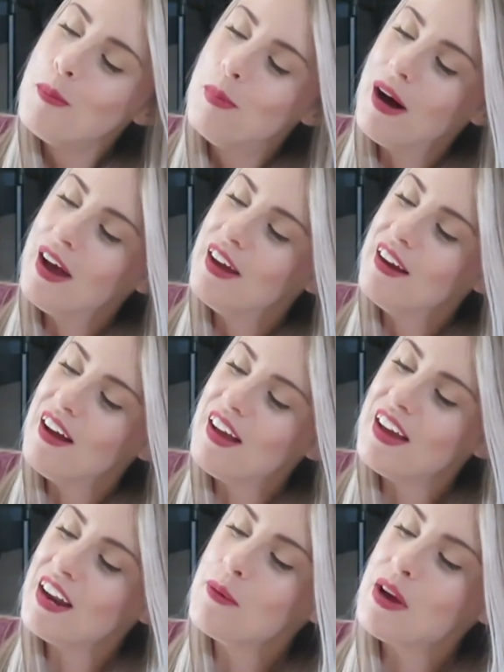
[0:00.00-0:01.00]
But
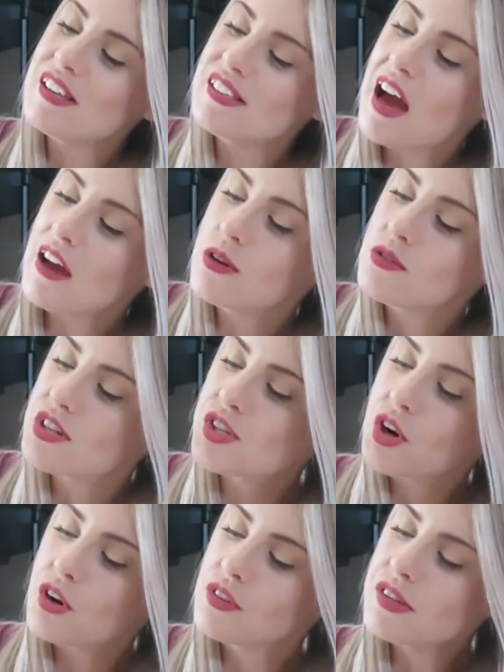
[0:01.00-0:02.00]
anyways, yeah, you just
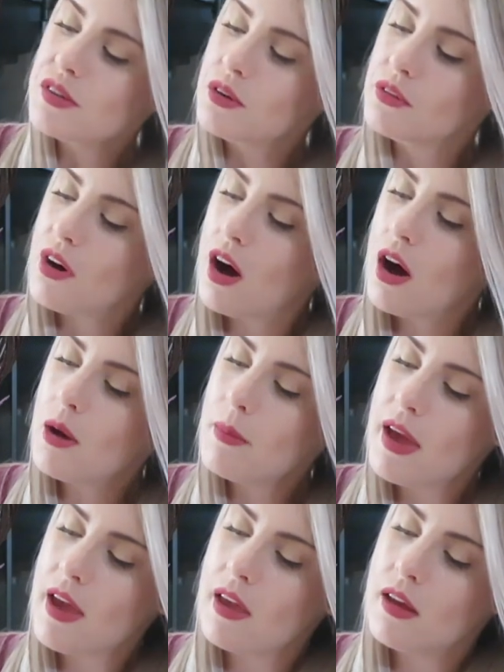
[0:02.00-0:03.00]
turn this little knob
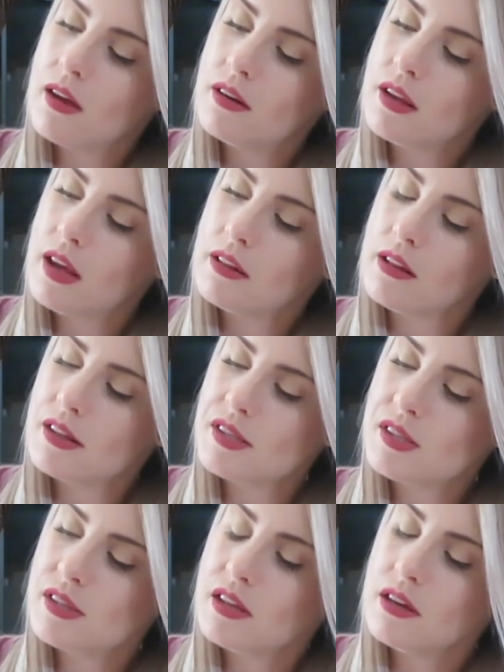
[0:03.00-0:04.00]
and it
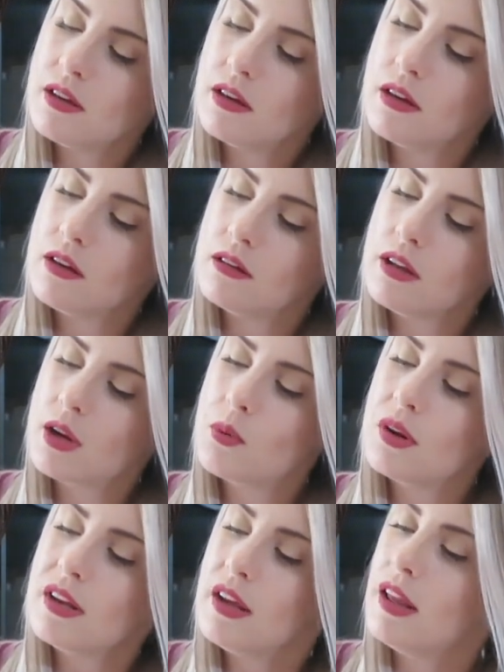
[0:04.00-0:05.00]
lets the
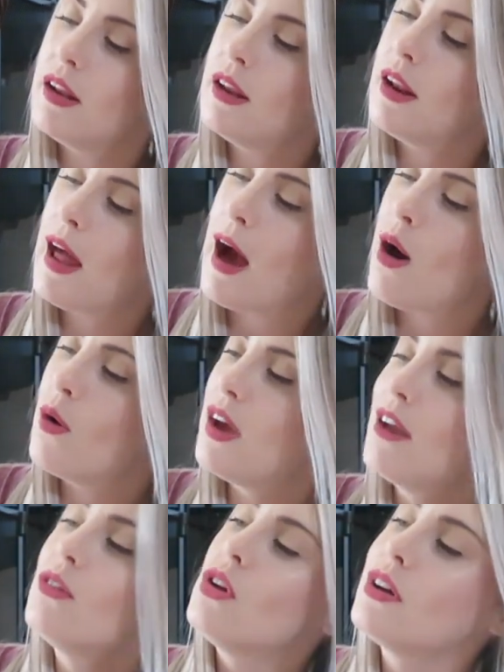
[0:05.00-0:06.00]
liquid in and out.
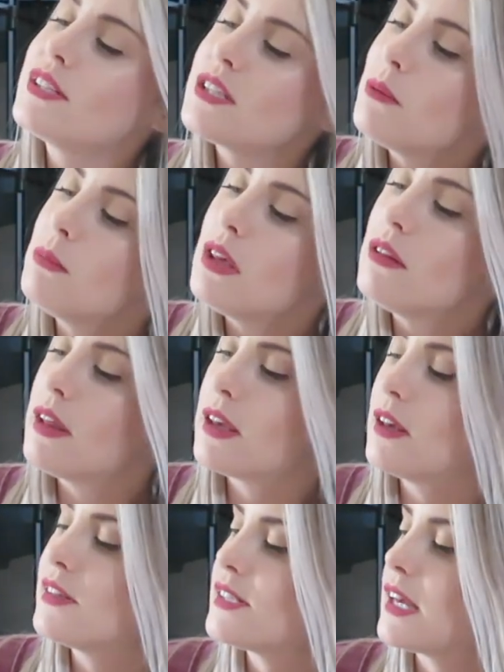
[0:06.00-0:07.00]
It looks to me
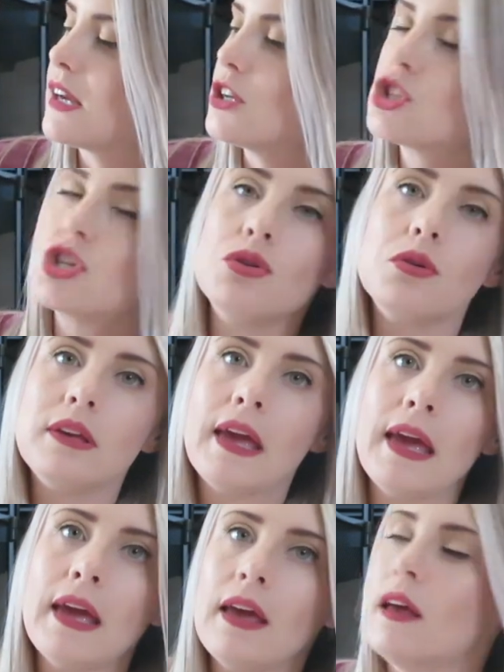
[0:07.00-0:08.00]
like it's like a
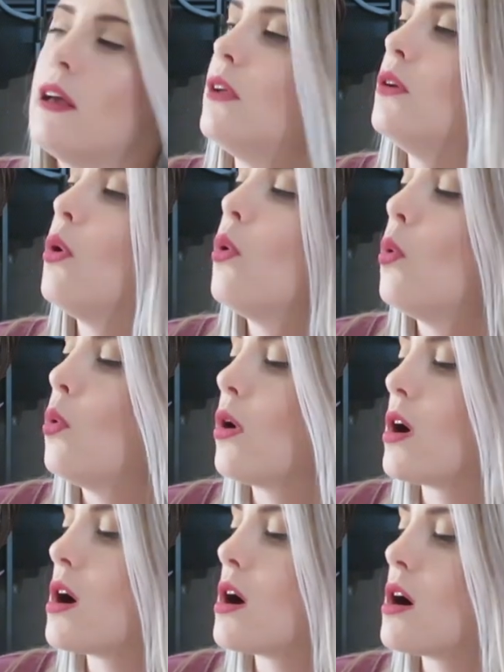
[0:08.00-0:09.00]
toucan
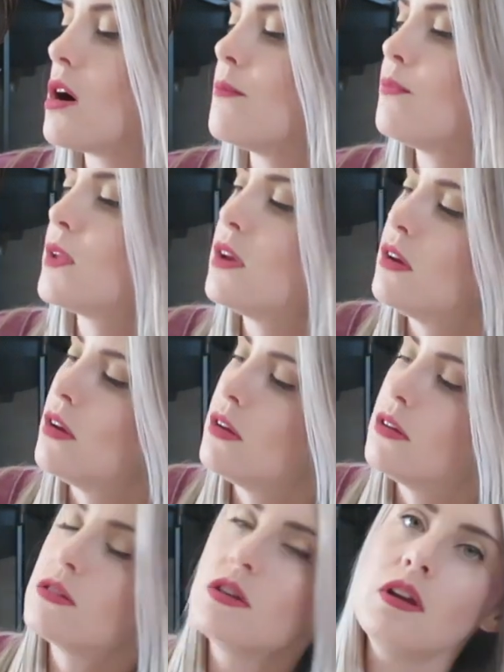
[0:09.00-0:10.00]
or,
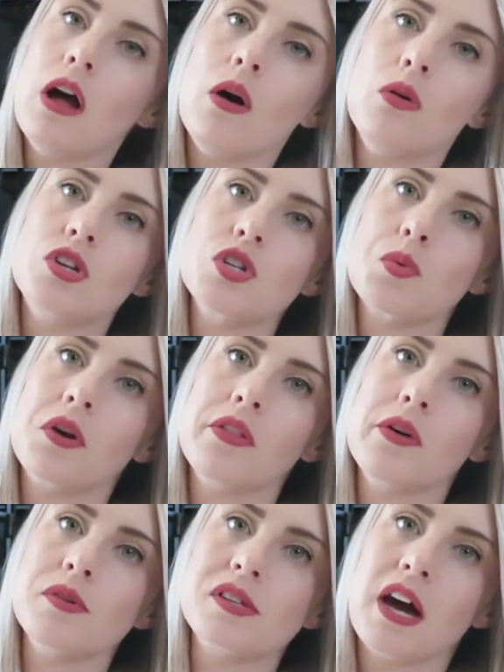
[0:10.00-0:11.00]
you know, just one of
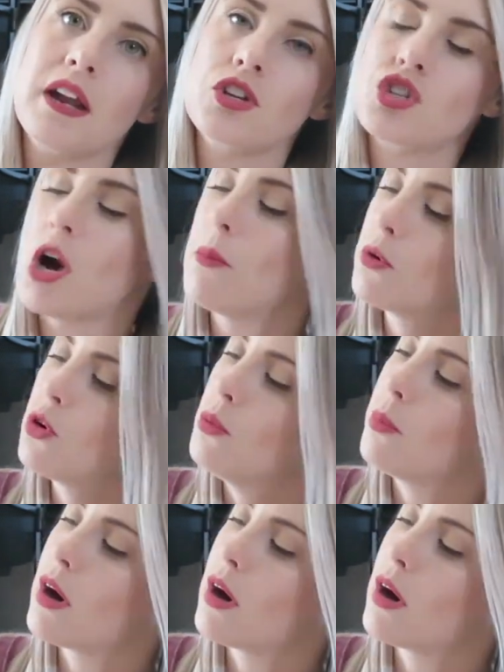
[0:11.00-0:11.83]
those kind of tropical